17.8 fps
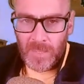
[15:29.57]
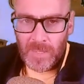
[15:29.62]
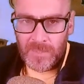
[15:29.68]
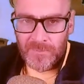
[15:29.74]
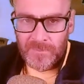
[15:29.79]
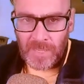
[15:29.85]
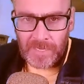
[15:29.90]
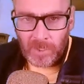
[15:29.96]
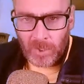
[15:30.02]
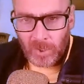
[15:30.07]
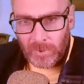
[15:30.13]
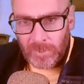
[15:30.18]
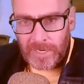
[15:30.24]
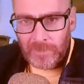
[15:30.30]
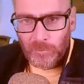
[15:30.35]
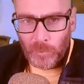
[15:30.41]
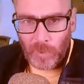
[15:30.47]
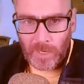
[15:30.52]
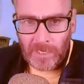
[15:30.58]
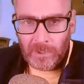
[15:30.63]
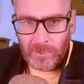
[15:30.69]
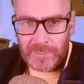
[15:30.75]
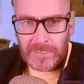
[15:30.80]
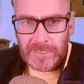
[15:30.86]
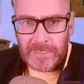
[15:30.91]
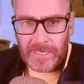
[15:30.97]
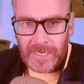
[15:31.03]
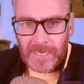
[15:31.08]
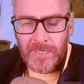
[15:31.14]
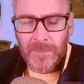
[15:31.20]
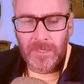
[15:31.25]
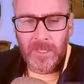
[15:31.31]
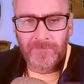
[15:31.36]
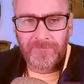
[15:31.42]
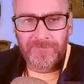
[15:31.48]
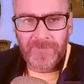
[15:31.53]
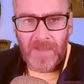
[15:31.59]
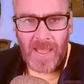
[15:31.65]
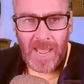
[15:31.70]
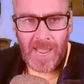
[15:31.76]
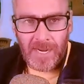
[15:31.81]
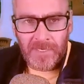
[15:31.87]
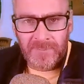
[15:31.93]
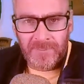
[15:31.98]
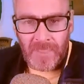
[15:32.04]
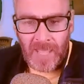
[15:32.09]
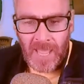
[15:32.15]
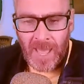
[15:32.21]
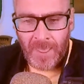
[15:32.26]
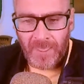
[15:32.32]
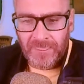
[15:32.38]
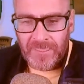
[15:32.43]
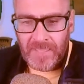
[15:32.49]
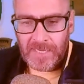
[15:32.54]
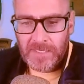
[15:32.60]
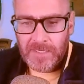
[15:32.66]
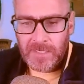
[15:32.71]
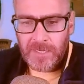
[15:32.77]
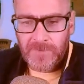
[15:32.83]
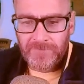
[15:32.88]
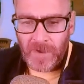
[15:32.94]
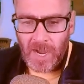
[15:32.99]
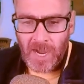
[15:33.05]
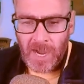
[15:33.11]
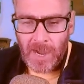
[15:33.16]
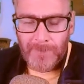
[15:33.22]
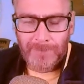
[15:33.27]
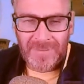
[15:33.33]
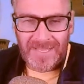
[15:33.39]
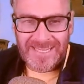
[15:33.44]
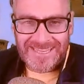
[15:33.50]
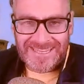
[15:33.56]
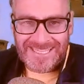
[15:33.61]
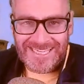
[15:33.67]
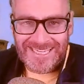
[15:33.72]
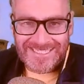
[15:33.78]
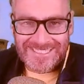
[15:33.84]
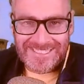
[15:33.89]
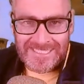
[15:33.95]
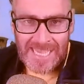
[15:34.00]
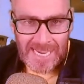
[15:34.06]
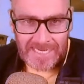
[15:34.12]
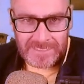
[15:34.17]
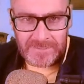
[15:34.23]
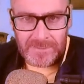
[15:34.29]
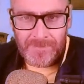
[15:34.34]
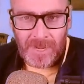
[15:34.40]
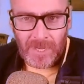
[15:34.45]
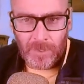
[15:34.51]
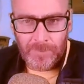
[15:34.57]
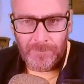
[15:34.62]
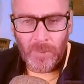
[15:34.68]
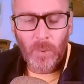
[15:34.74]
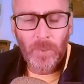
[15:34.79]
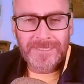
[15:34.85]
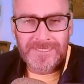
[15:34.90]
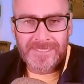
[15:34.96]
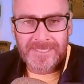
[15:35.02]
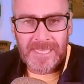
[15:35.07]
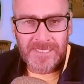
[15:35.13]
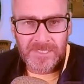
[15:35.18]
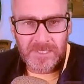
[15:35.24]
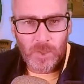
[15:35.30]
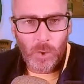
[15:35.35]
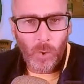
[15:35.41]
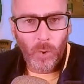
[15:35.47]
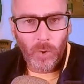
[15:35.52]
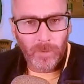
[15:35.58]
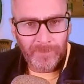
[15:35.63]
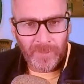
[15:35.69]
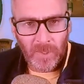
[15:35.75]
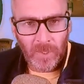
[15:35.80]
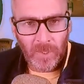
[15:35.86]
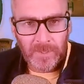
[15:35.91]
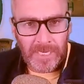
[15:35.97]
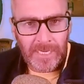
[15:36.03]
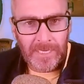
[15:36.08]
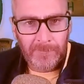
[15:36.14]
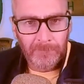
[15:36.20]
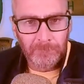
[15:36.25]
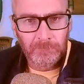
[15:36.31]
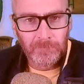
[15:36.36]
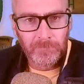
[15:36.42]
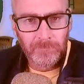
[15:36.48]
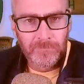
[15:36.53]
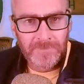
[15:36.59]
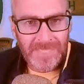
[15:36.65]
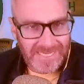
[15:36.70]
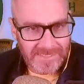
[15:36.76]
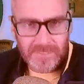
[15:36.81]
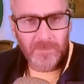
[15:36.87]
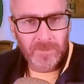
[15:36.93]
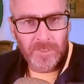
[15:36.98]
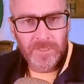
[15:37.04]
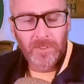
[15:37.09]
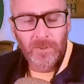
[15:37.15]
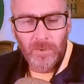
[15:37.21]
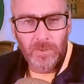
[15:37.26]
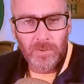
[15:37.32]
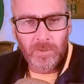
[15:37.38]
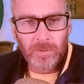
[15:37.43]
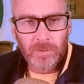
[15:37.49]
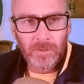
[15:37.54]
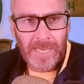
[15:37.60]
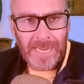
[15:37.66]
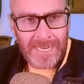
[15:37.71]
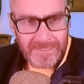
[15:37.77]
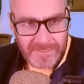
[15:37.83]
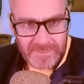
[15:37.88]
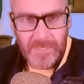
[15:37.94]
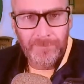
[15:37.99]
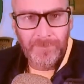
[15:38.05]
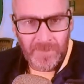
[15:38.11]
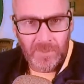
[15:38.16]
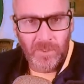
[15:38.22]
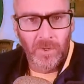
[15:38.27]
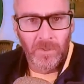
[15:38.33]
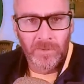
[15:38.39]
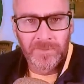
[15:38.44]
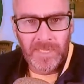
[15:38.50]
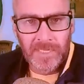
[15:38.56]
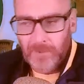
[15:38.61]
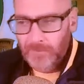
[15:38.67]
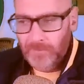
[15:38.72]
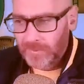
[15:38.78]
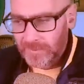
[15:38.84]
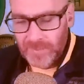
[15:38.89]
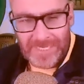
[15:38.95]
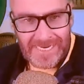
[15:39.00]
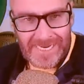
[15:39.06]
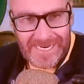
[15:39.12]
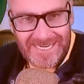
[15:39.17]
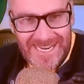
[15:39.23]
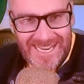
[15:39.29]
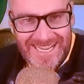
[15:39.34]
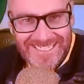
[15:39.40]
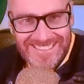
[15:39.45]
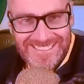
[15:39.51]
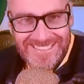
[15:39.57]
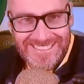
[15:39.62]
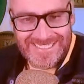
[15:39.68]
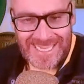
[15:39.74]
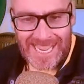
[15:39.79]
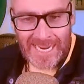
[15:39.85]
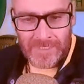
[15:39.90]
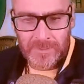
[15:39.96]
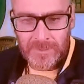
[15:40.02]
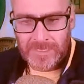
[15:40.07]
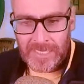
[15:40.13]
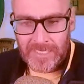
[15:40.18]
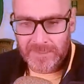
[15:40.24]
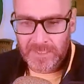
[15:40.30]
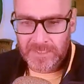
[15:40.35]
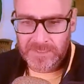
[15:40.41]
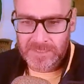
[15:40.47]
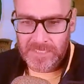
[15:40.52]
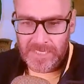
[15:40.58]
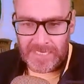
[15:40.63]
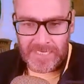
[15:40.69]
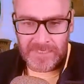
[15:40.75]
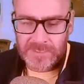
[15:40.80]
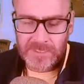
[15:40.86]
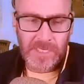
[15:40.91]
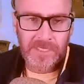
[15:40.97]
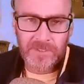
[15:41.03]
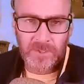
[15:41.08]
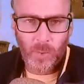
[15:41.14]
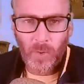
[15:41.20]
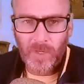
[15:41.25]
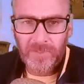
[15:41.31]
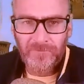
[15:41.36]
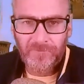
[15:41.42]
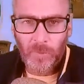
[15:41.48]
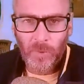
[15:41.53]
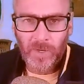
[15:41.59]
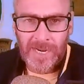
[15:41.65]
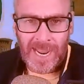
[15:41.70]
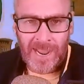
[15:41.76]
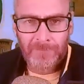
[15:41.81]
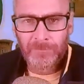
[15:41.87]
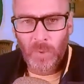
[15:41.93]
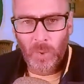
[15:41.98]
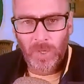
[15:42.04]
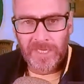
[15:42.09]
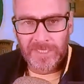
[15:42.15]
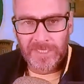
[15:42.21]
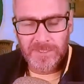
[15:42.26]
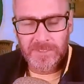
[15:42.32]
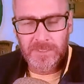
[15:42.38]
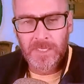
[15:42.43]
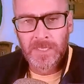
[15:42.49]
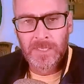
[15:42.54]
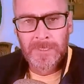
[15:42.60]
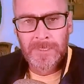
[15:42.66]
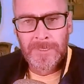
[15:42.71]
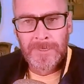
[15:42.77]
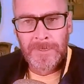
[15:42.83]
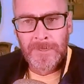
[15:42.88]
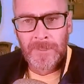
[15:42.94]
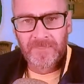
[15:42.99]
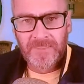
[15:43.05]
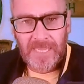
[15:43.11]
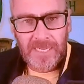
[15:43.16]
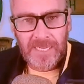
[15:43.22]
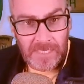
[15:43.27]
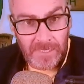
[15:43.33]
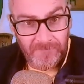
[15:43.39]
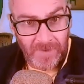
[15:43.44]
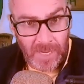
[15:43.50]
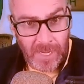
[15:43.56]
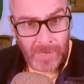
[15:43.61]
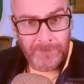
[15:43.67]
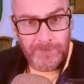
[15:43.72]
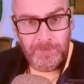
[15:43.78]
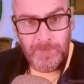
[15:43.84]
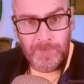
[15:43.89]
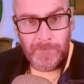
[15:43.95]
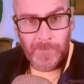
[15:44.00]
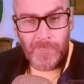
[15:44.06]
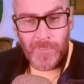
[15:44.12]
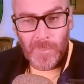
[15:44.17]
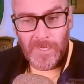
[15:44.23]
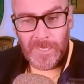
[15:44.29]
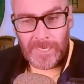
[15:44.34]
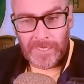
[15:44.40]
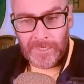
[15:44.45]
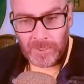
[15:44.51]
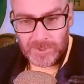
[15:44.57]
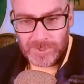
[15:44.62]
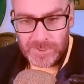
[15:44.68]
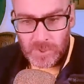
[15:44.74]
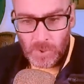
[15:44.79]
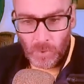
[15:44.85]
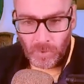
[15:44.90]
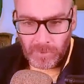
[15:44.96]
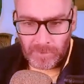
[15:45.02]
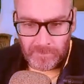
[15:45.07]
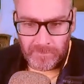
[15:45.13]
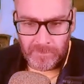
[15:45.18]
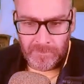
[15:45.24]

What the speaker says: they are a rarity in the fact that they give up the exact amount of points they score per game. That's a little atypical that it would land exactly at the same. It's like 24 and a half points. They give up and they're scoring.